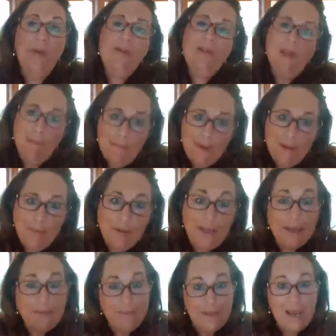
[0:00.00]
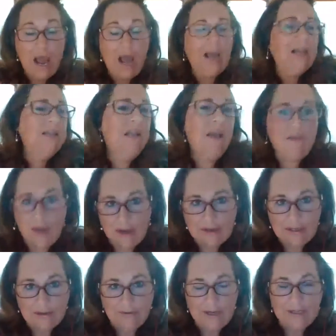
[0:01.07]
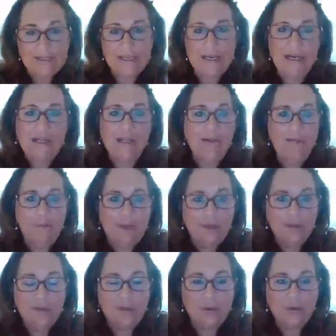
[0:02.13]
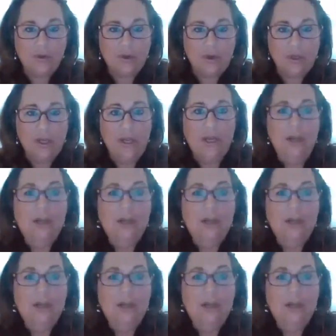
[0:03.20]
Some people, like me, I love activities and I love being social.